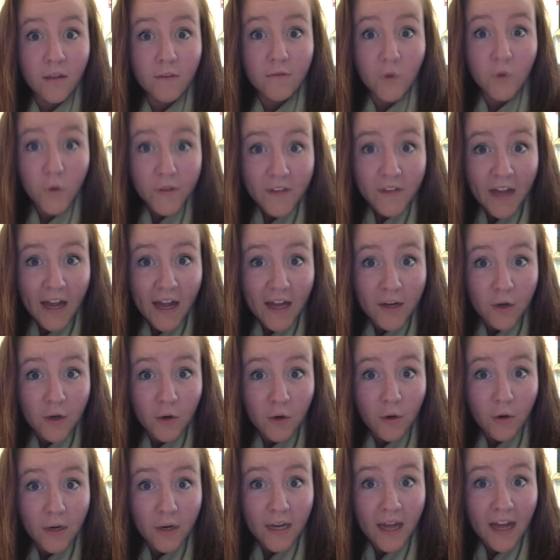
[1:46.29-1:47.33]
The fourth
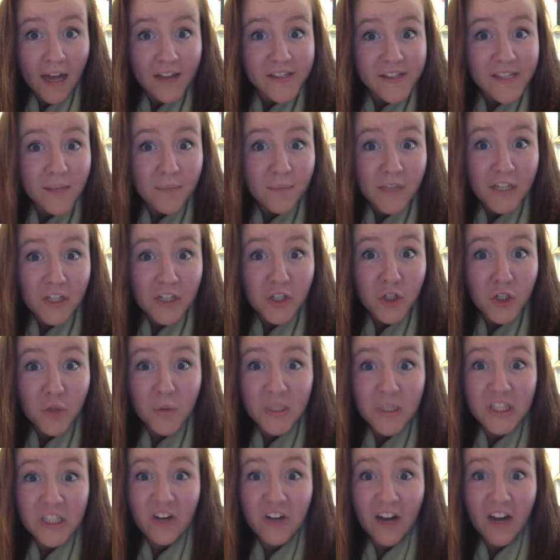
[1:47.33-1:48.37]
category has something to do
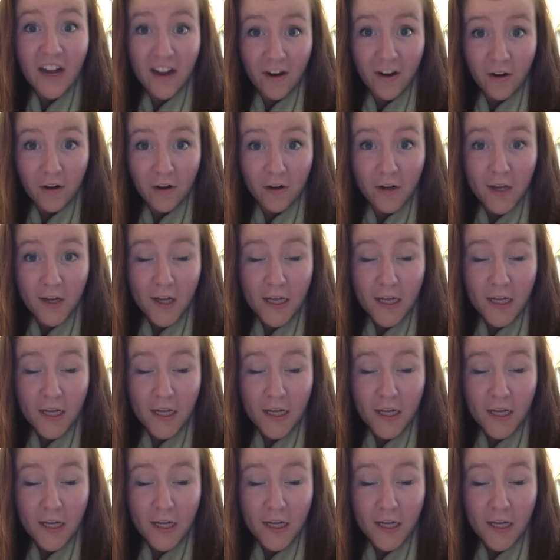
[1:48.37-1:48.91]
with your hair.